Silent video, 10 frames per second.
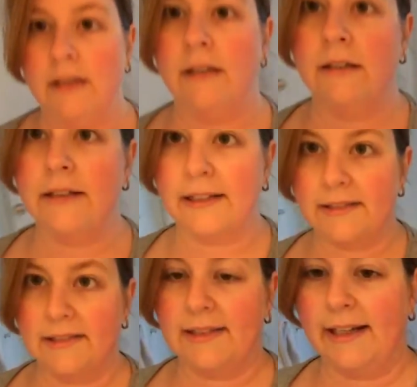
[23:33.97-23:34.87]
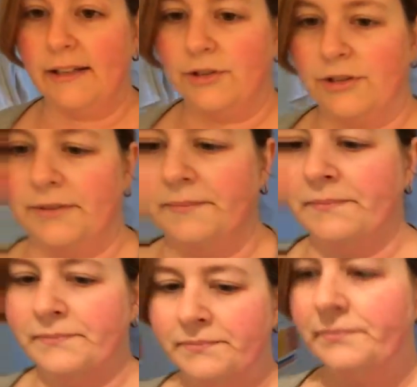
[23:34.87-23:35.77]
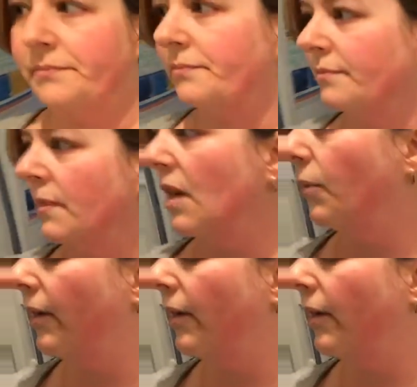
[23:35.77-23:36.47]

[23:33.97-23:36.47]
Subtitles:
Next is lounge room. We're at